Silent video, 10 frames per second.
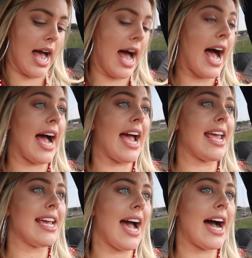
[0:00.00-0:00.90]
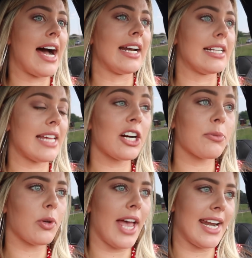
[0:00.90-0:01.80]
I had a
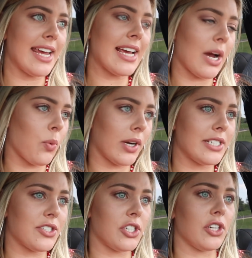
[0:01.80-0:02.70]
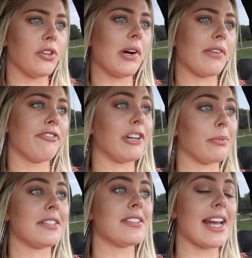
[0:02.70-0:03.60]
terrible headache. I wanted to
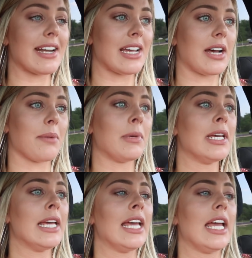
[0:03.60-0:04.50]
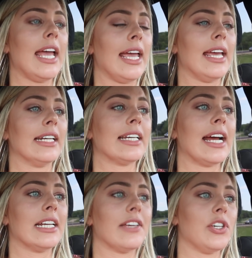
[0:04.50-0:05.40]
film the stadium and
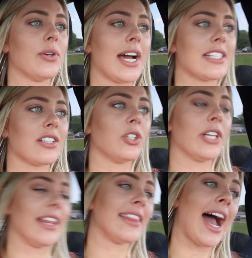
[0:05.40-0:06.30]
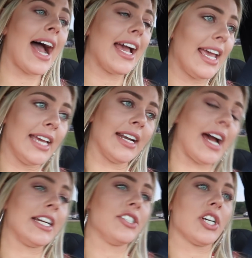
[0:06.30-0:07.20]
kind of give you guys a look at that, and
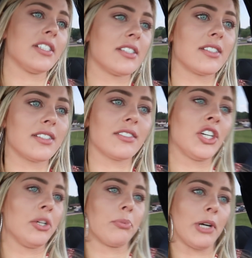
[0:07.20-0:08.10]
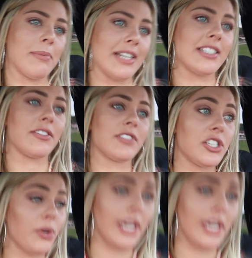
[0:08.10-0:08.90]
I just couldn't bring myself to do